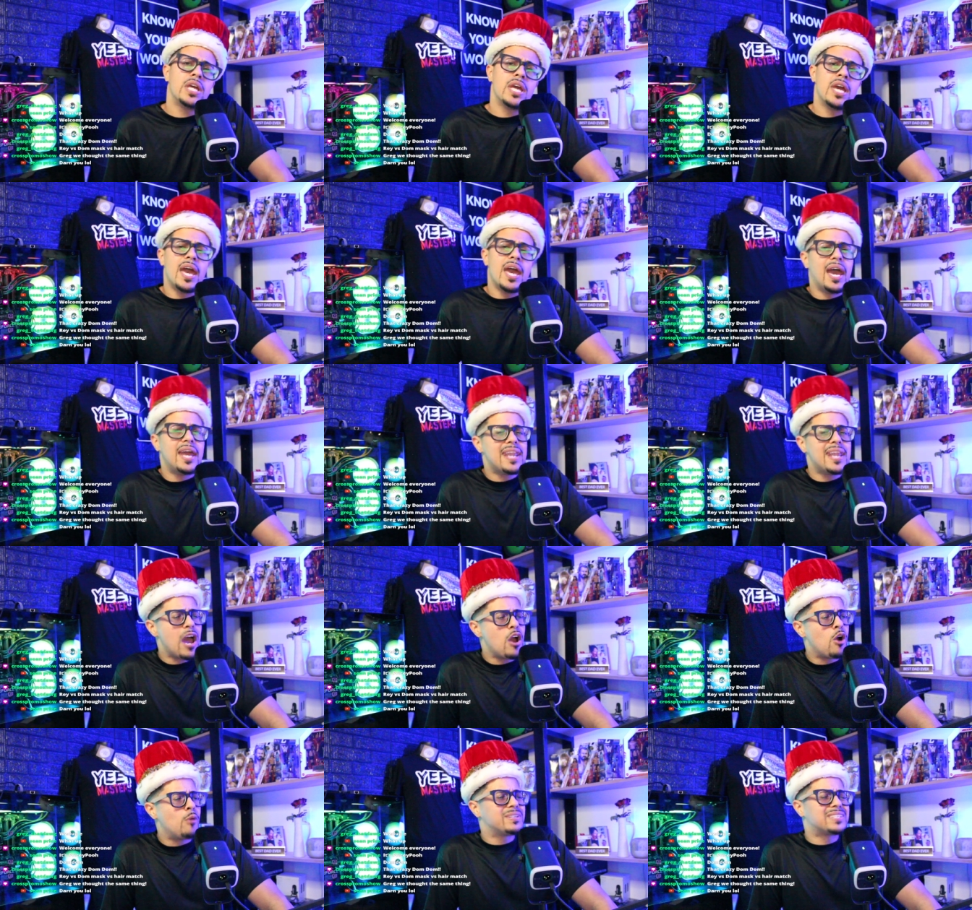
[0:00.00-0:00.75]
And
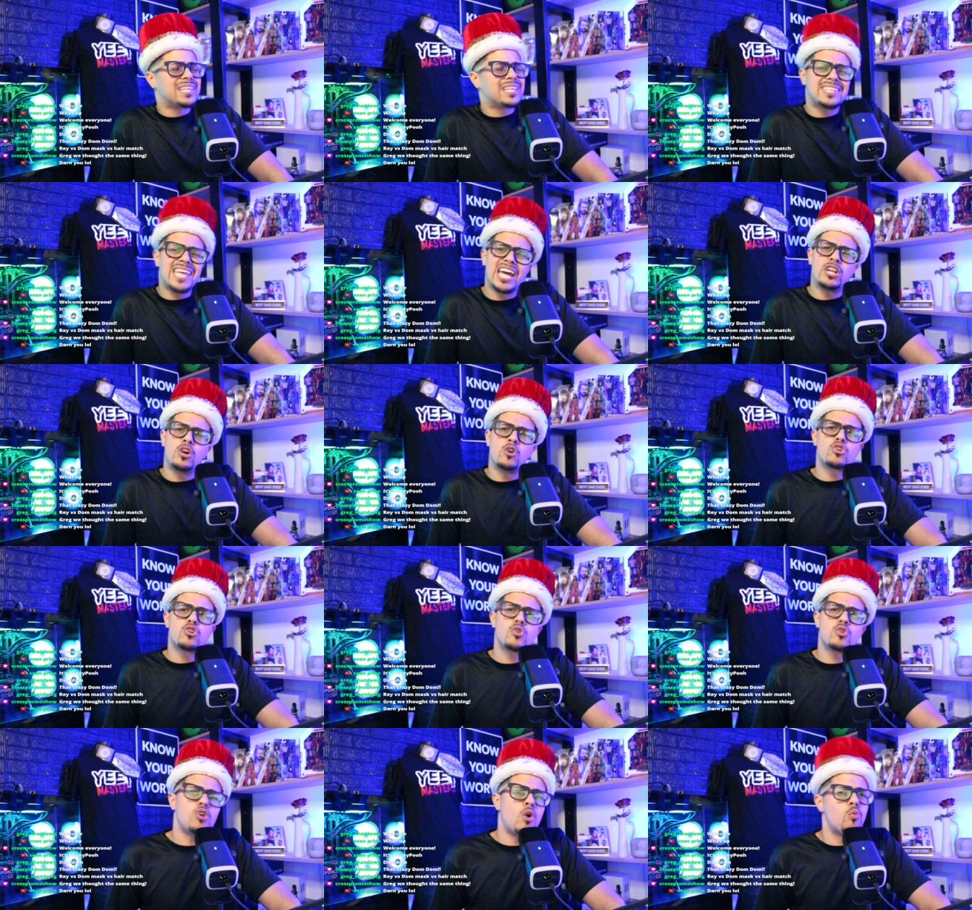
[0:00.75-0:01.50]
Naomi's like, "Yeah, don't
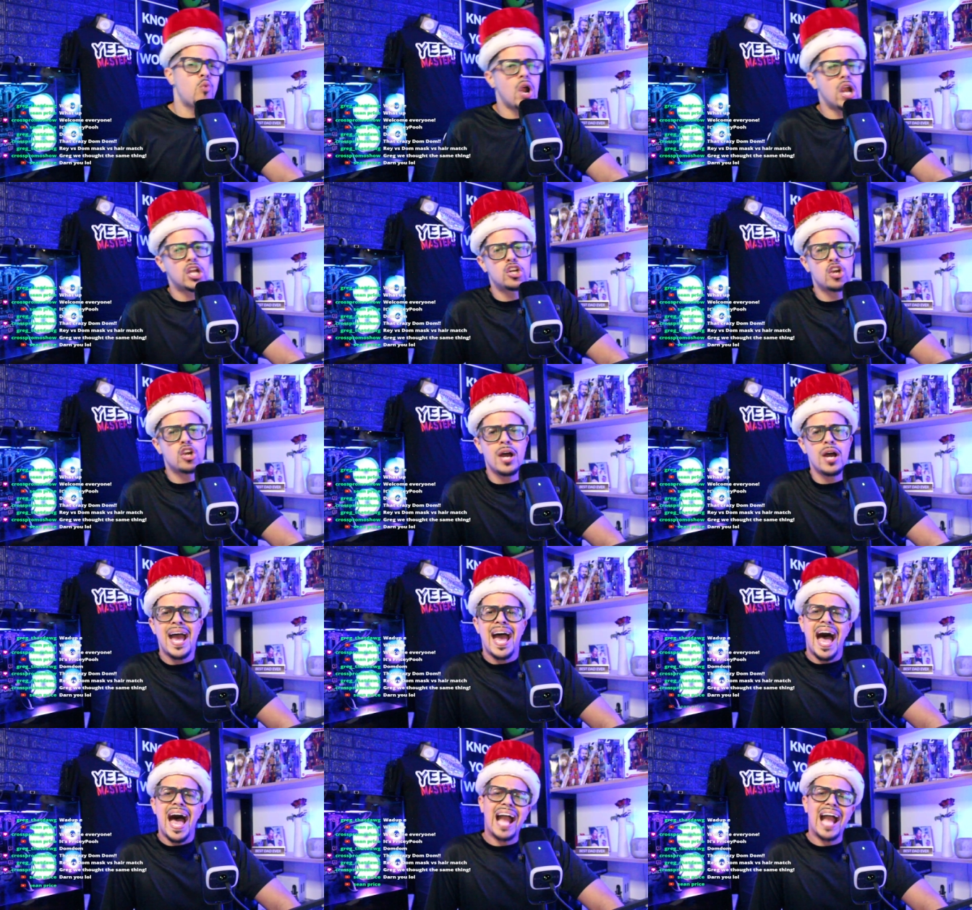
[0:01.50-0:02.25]
worry, girl,
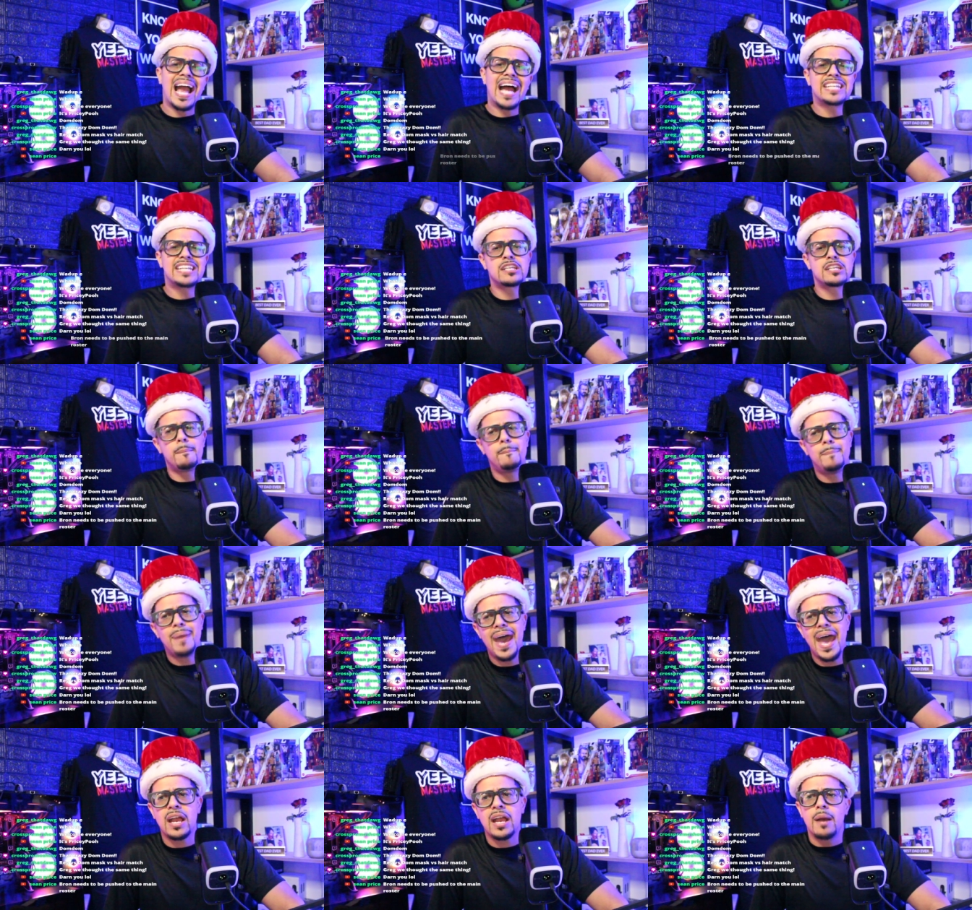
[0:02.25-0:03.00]
I got your
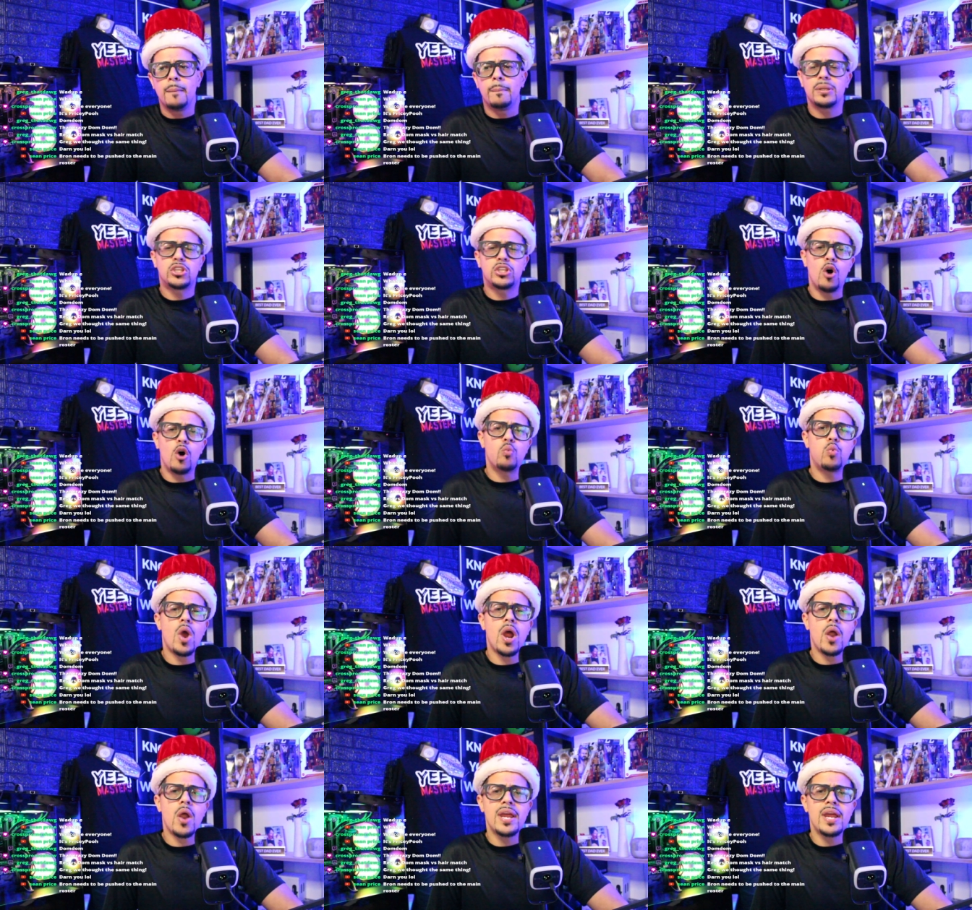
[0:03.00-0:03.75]
back, but don't
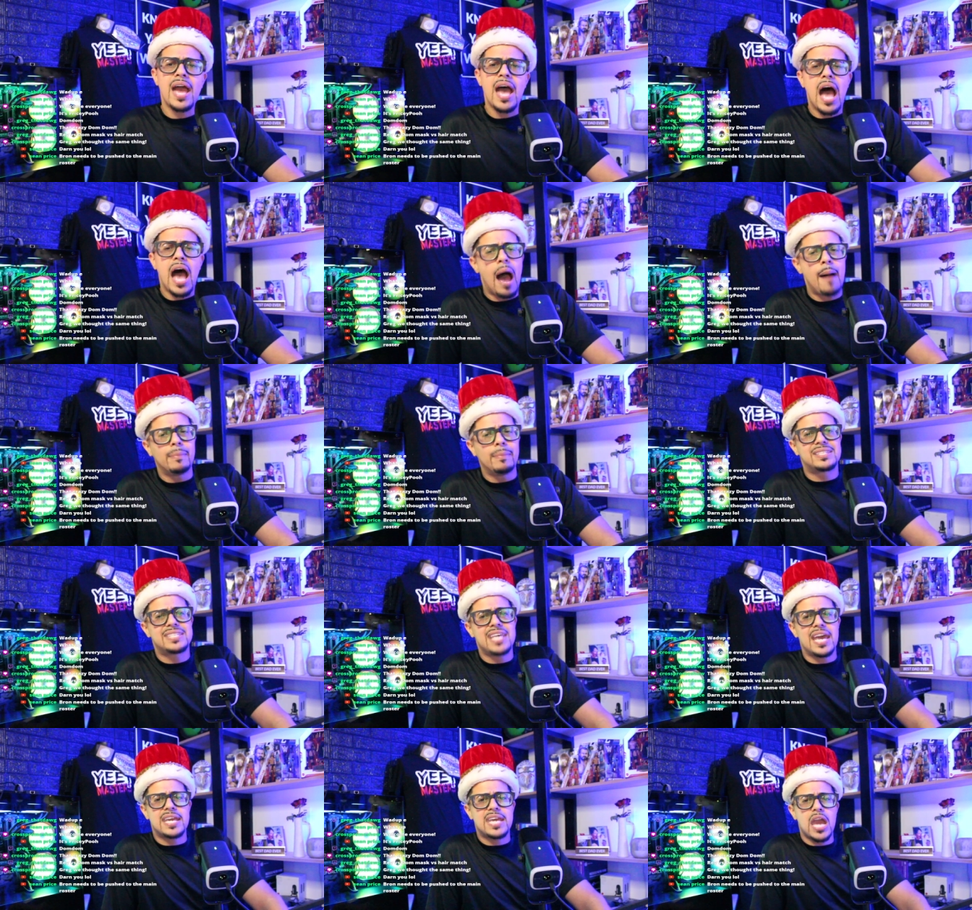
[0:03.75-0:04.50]
worry, I'm gonna
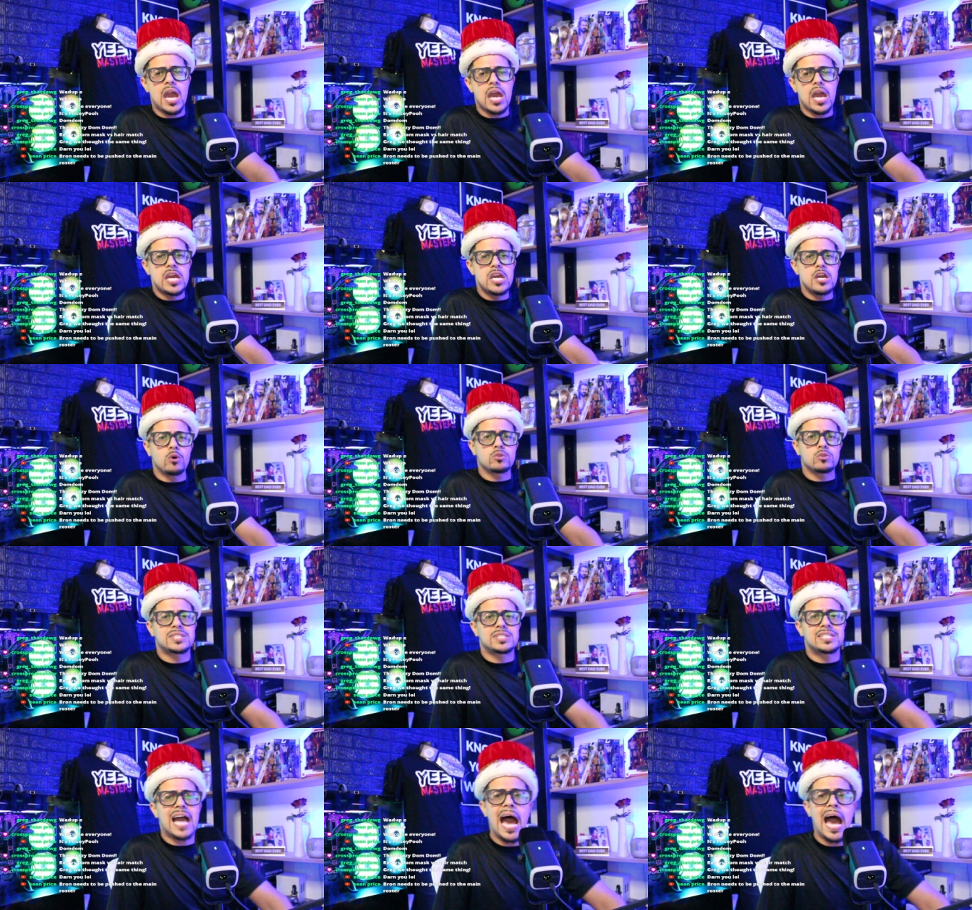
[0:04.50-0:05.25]
take care of IYO
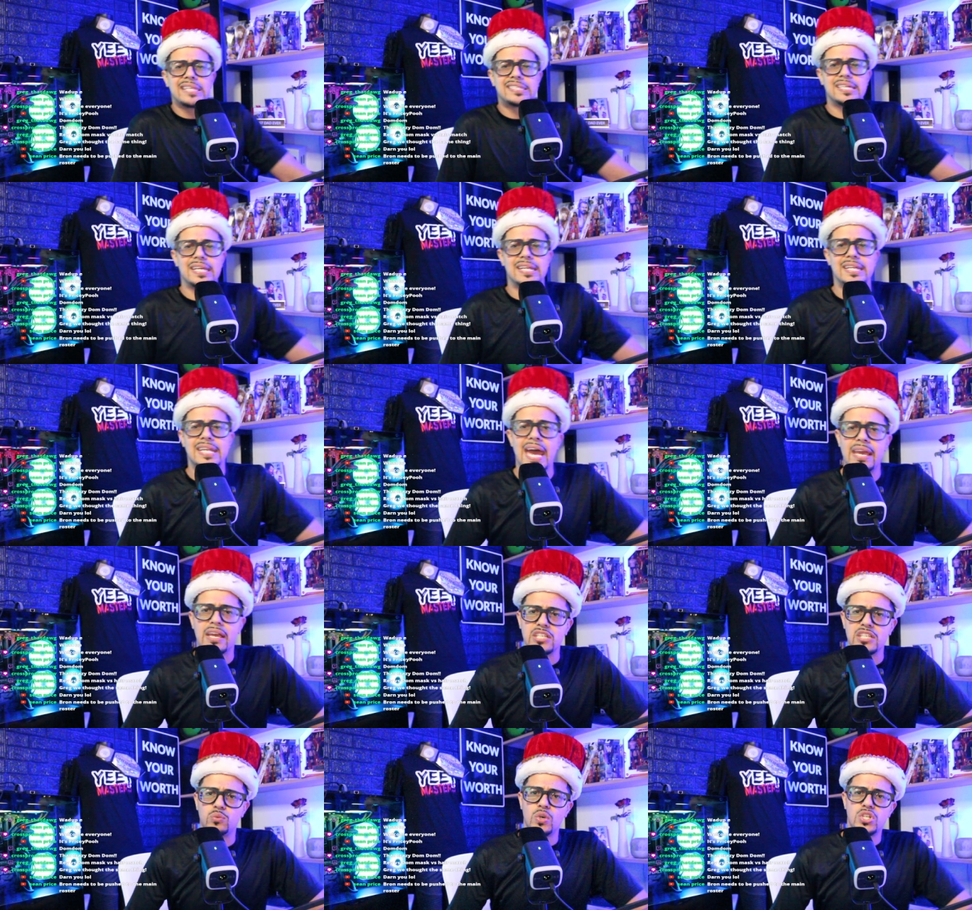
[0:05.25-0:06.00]
SKY tonight
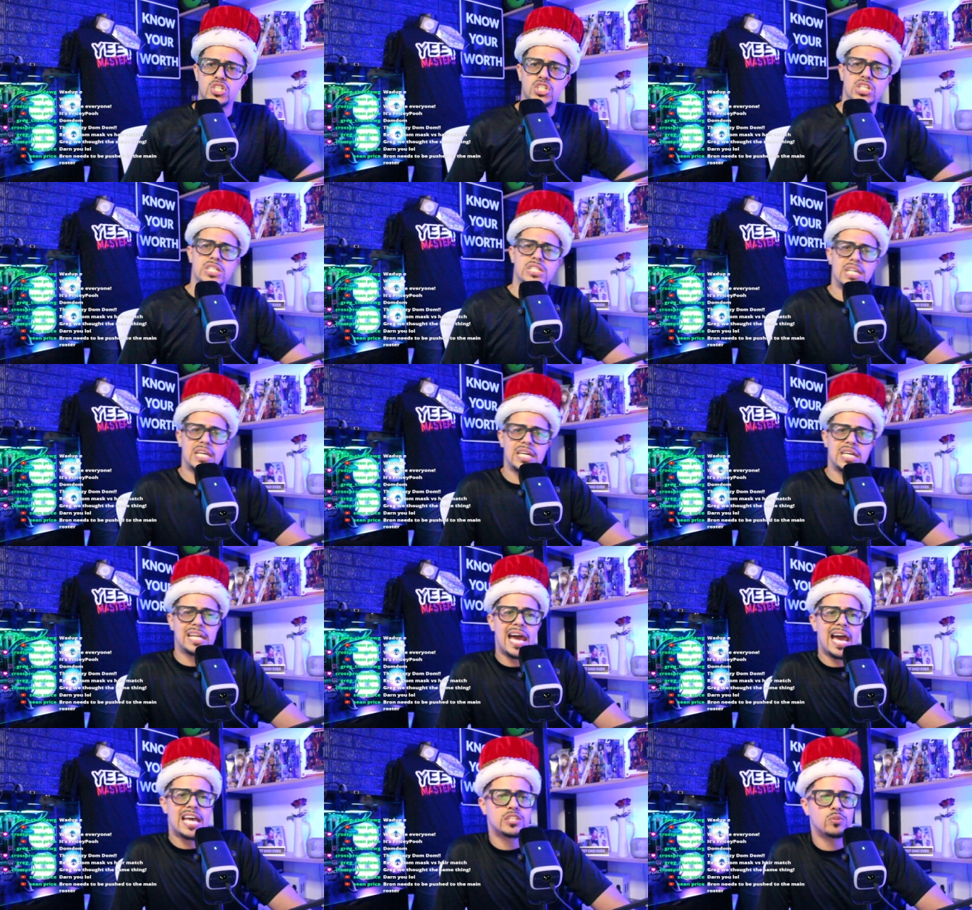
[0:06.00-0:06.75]
because what she did
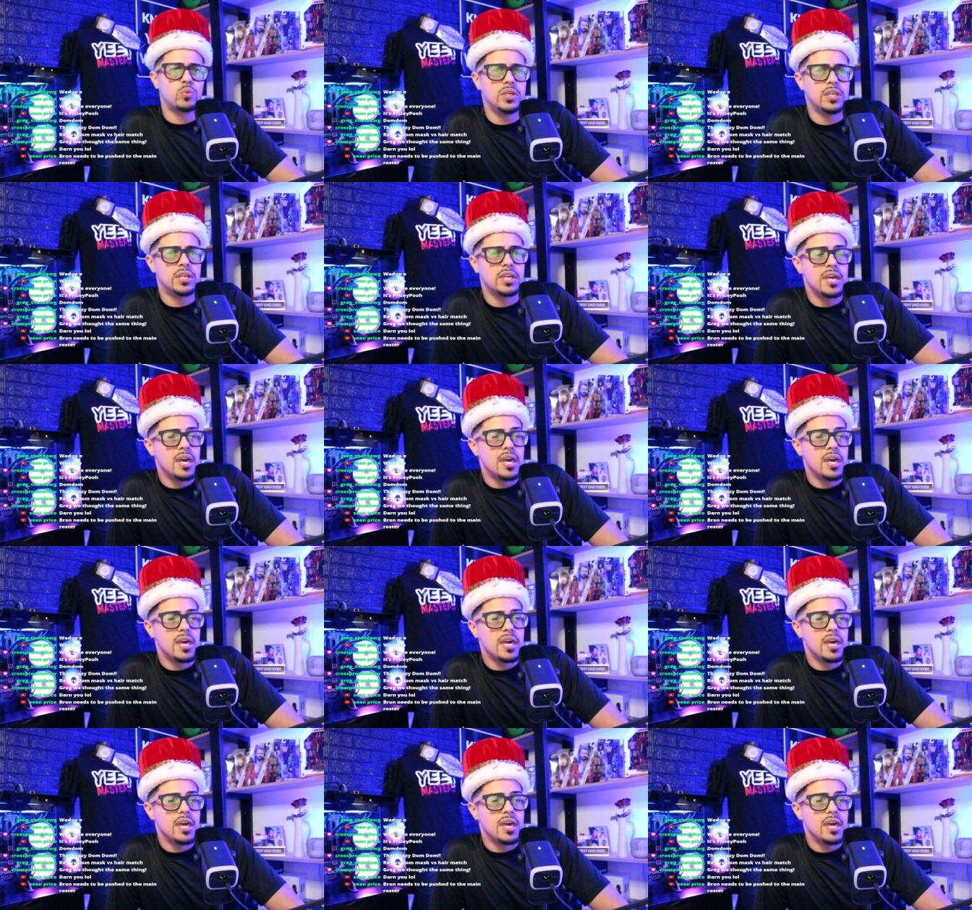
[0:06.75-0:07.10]
last week."